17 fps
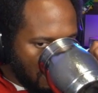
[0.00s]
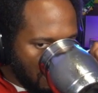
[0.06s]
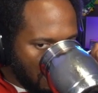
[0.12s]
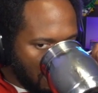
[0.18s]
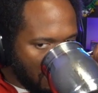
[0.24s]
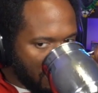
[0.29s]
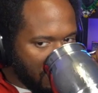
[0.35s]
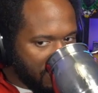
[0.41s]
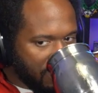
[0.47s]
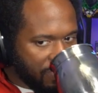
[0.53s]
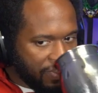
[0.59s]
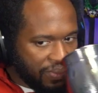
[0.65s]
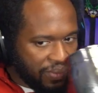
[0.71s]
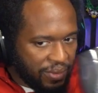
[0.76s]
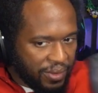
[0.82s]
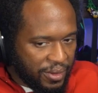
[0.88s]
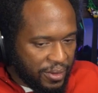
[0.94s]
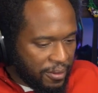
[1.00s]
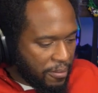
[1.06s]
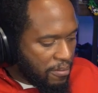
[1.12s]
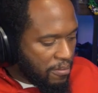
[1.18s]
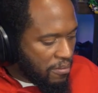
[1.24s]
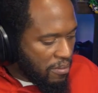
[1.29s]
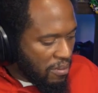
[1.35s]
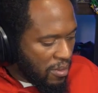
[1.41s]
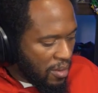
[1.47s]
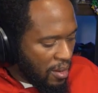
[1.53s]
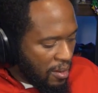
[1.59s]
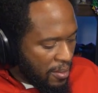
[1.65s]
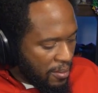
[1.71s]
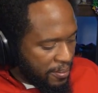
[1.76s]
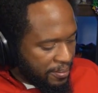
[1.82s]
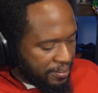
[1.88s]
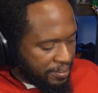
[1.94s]
Thankfully, the teachings of Serac allow me
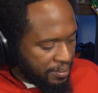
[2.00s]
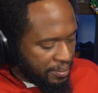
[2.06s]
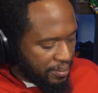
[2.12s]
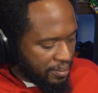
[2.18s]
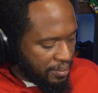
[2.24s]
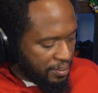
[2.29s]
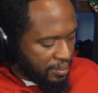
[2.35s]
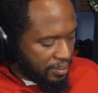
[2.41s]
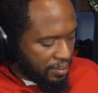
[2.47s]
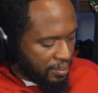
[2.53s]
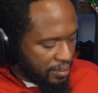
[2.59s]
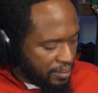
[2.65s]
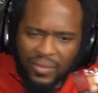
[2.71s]
to purge such things.